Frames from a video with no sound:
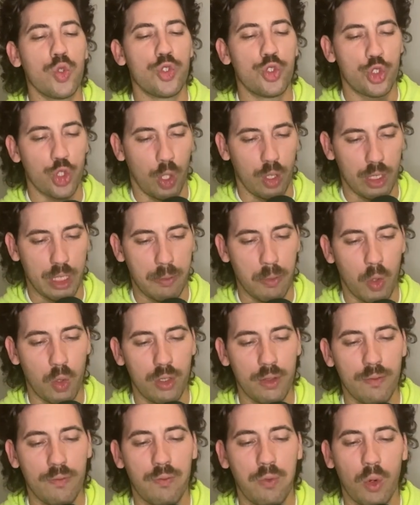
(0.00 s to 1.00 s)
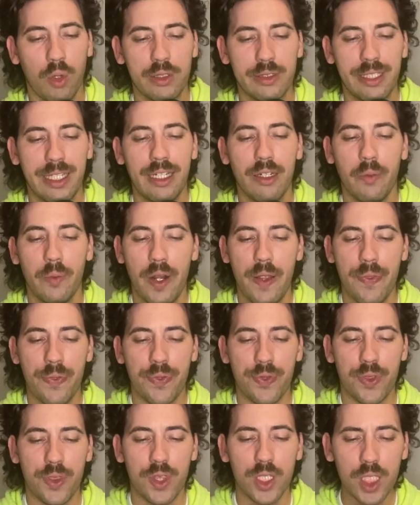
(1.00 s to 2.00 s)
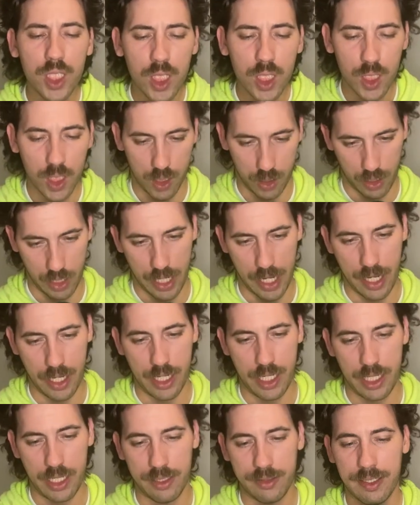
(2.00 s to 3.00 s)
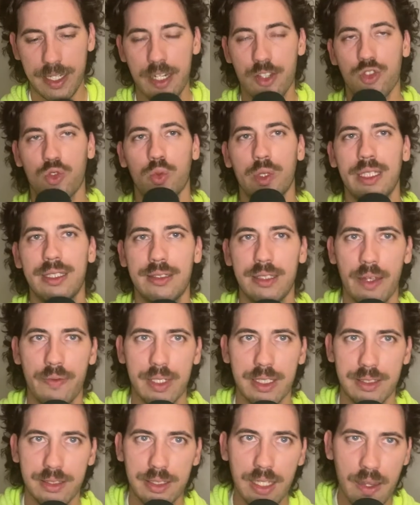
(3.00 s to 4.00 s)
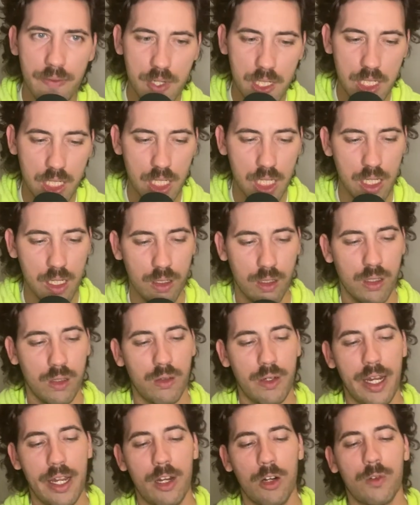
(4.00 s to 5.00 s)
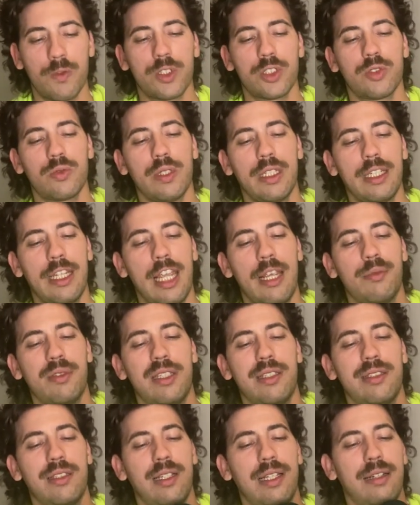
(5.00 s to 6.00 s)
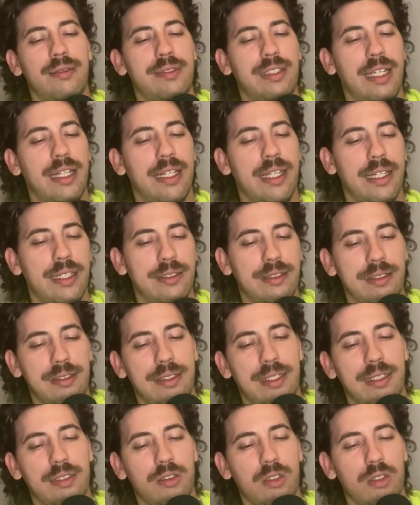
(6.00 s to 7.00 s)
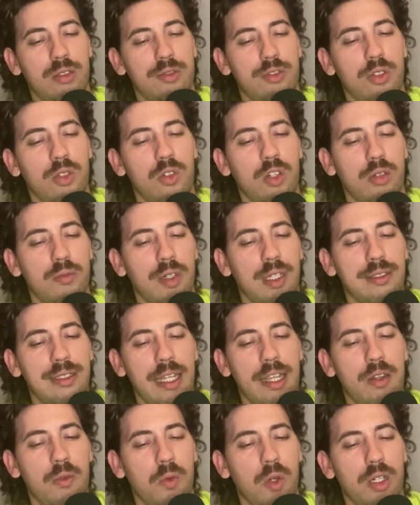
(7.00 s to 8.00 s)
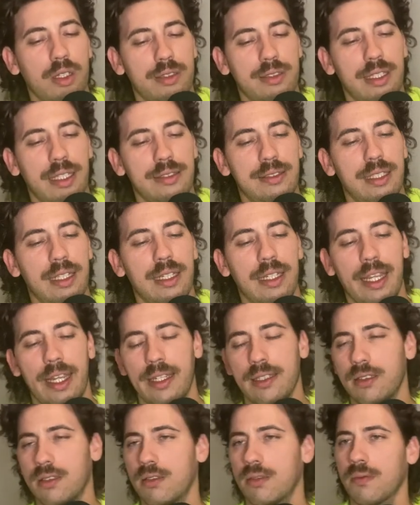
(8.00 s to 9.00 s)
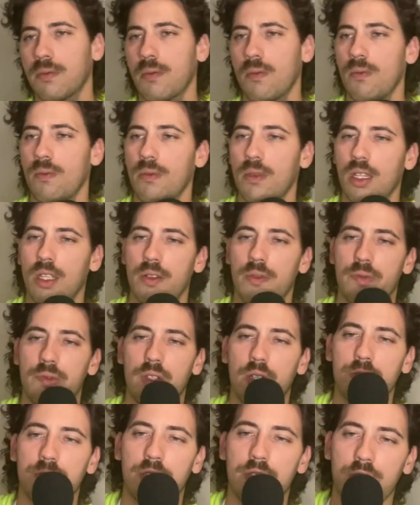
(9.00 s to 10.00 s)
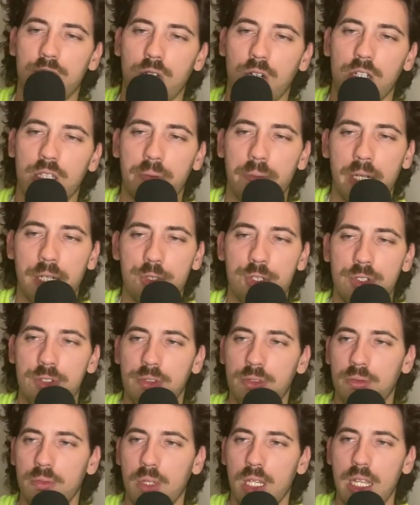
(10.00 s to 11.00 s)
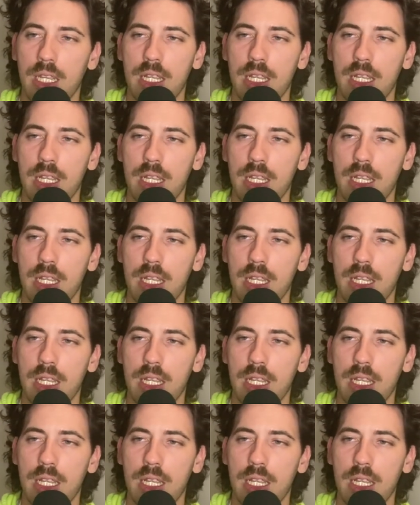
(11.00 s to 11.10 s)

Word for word: Charlie Morton, 14 1/3. Third inning, he's got a 3.77 ERA. Over 3 games, he's allowed 10 hits, 6 earned, 2 home runs, 8 walks, 19 Ks. Those are the starting pitchers.